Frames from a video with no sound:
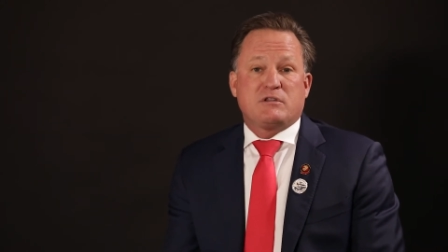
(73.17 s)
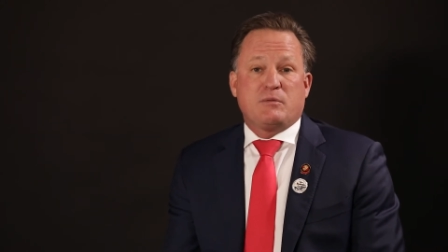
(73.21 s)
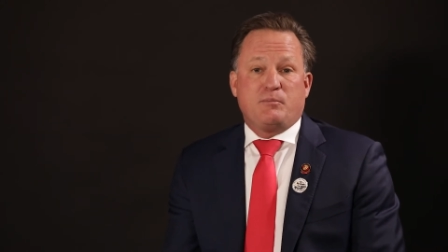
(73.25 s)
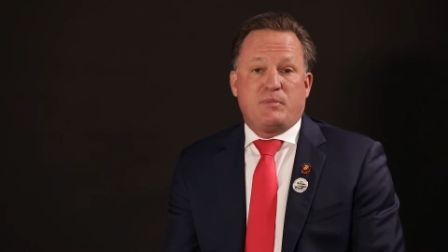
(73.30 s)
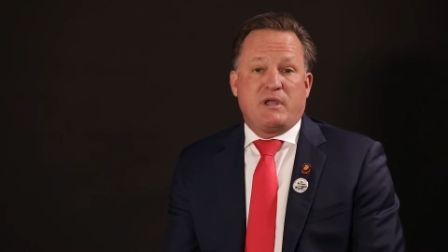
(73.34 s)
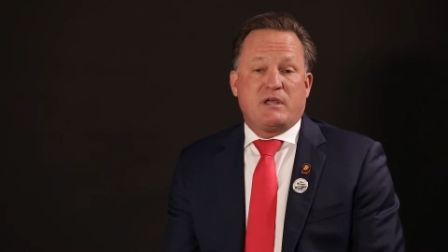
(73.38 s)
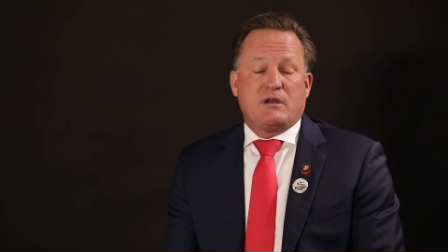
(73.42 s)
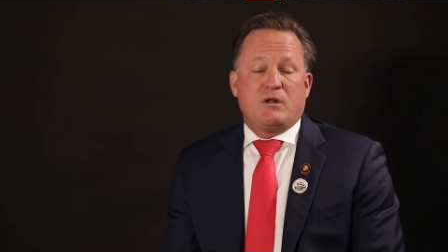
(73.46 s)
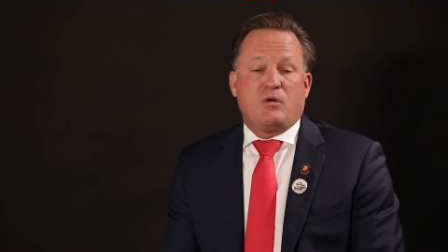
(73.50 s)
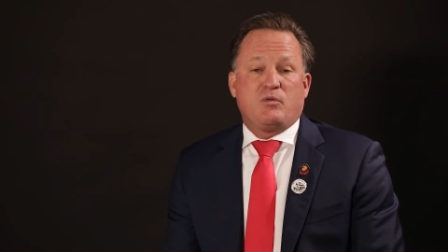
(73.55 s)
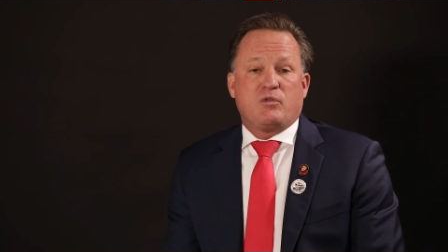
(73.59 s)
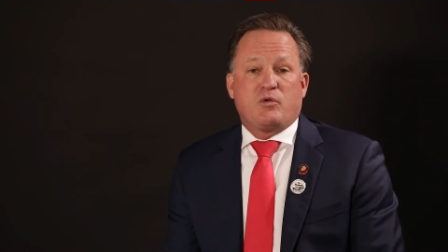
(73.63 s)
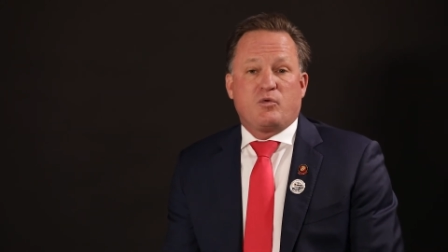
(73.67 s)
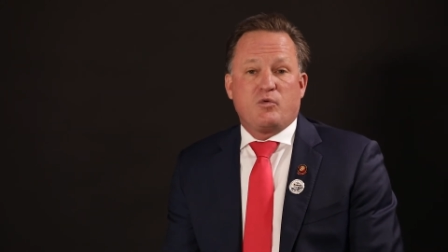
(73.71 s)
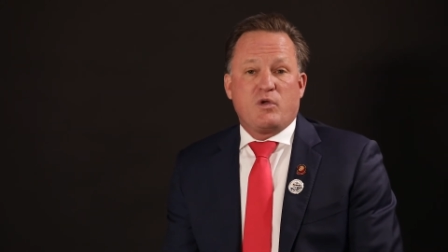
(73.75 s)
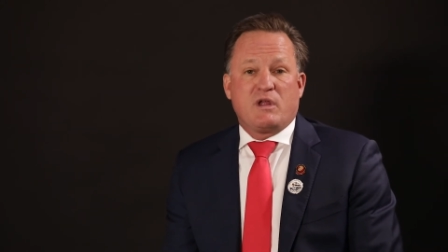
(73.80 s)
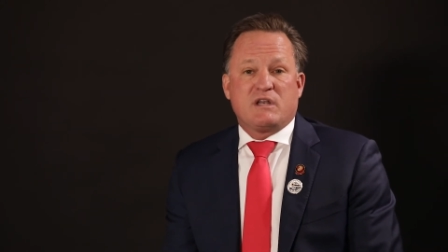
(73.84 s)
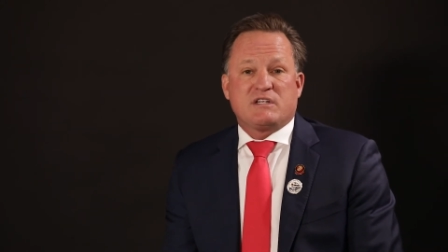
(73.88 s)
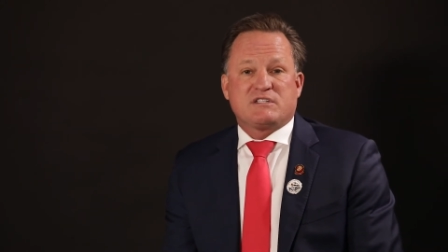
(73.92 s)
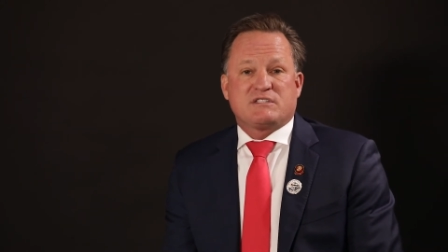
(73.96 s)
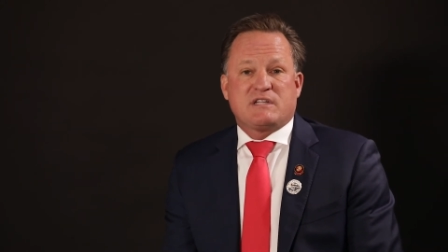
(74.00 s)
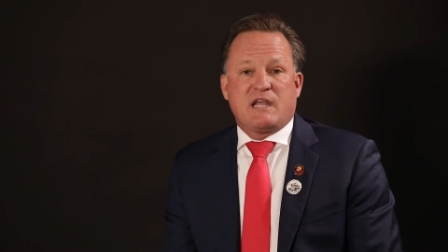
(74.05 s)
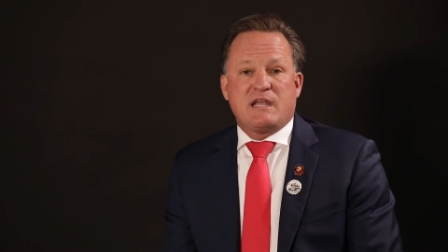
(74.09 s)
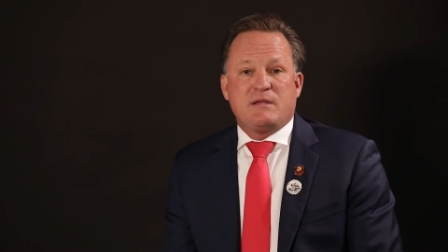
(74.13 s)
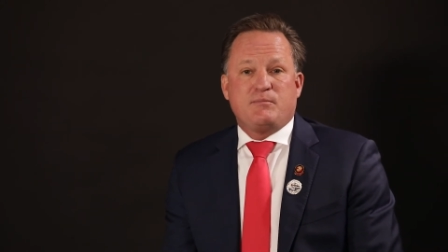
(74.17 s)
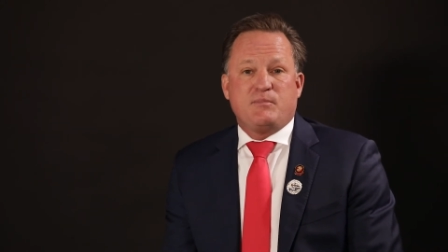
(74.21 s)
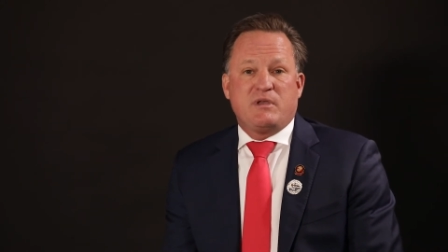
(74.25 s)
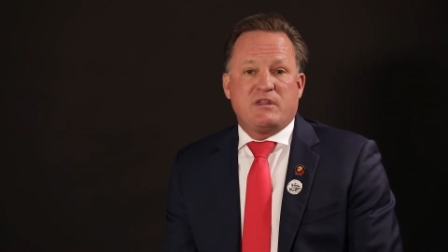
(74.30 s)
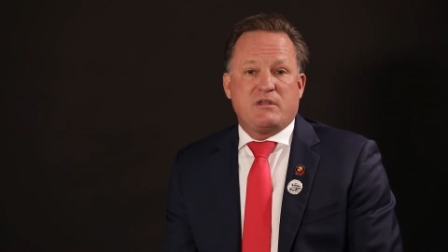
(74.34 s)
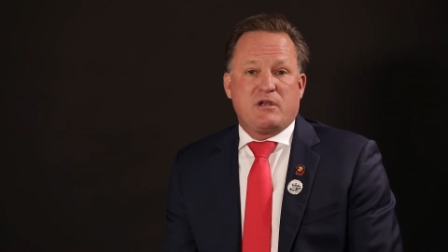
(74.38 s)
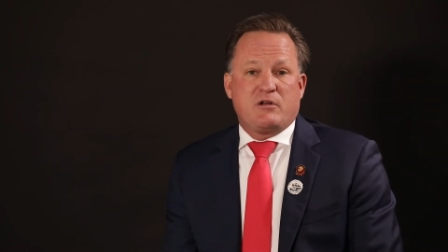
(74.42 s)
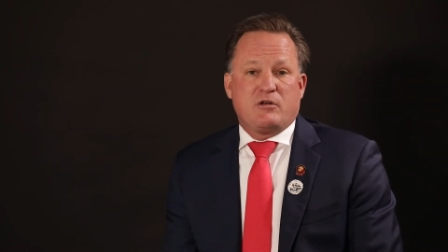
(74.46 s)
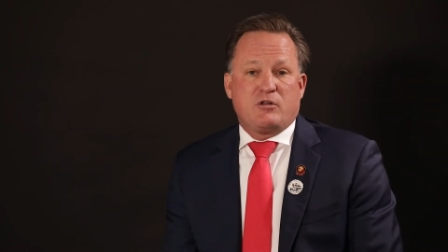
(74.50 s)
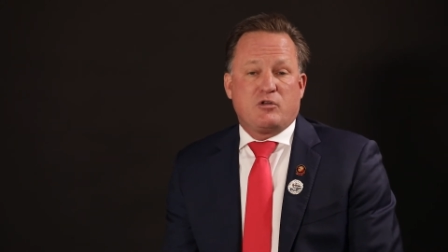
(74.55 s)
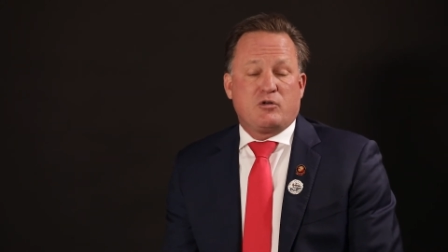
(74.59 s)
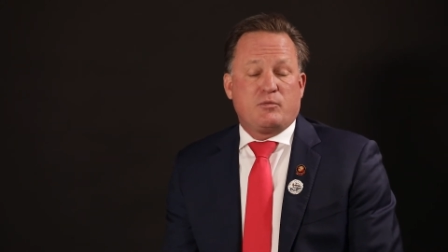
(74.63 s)
to bid on the real estate. Be
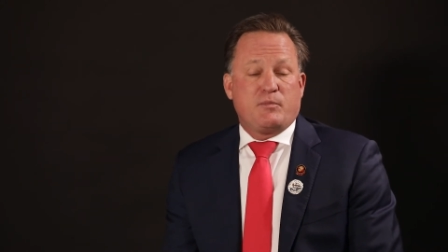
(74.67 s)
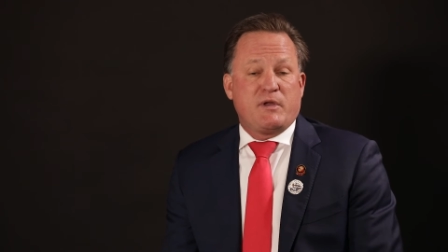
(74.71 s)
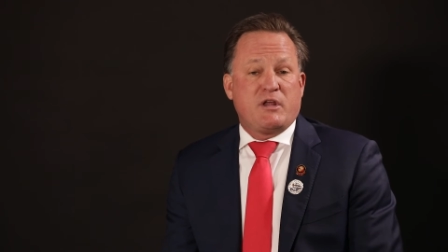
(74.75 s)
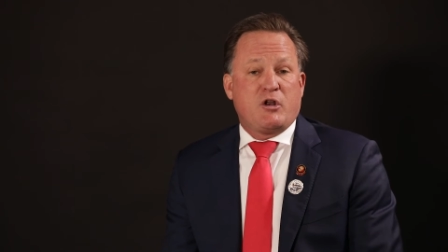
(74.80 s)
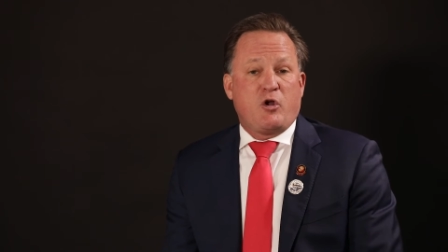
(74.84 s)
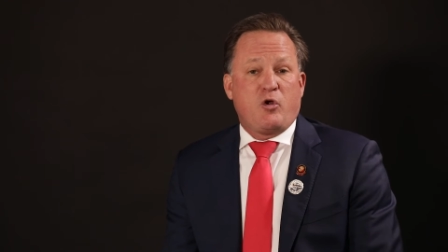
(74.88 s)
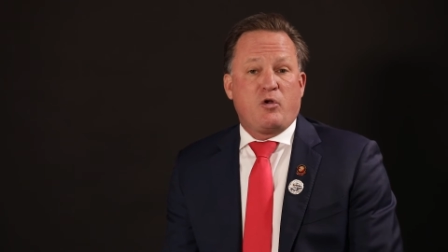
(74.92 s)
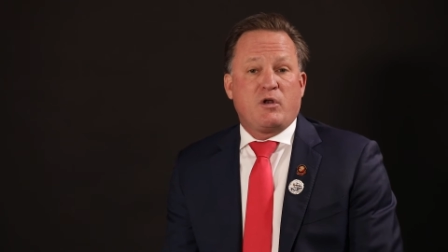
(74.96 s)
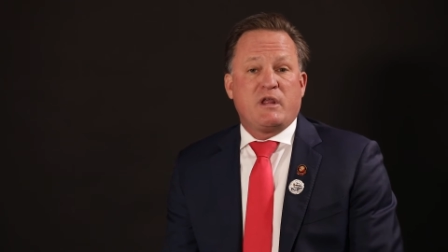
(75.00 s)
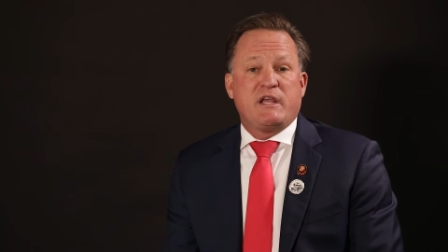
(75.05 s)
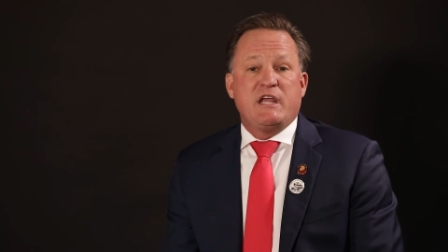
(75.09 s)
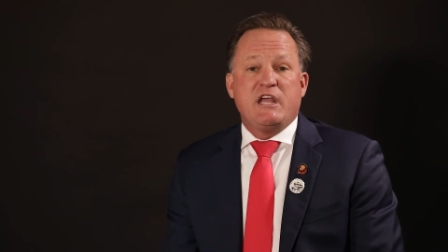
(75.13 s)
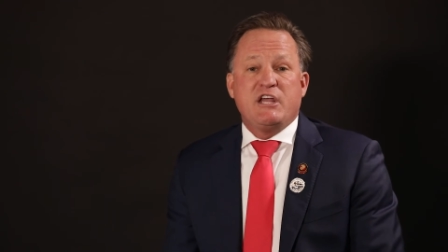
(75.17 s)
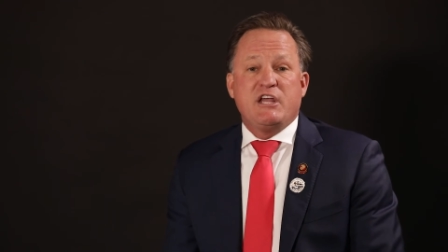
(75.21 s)
there a little bit early,